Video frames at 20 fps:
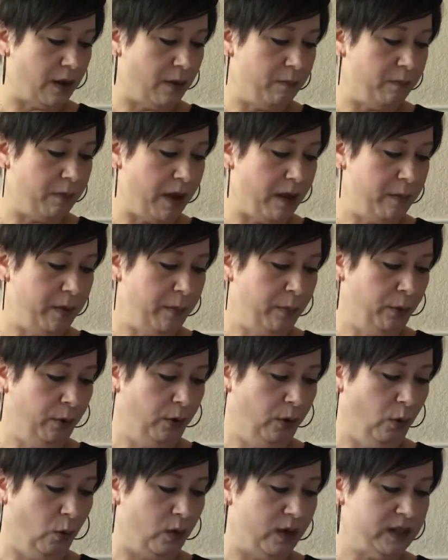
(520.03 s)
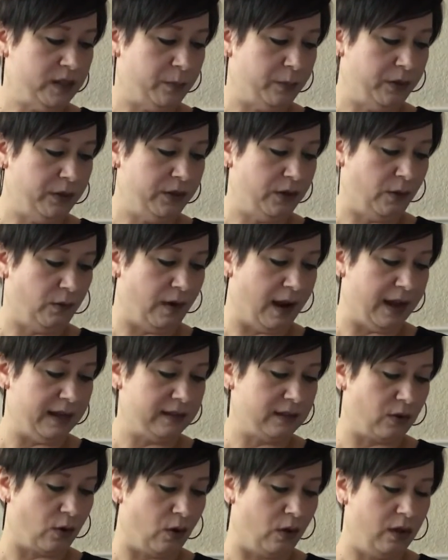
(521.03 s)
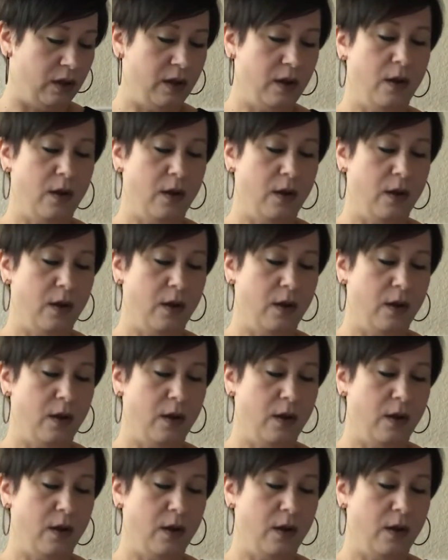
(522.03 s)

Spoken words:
Baby Pearl whispered to Rascal,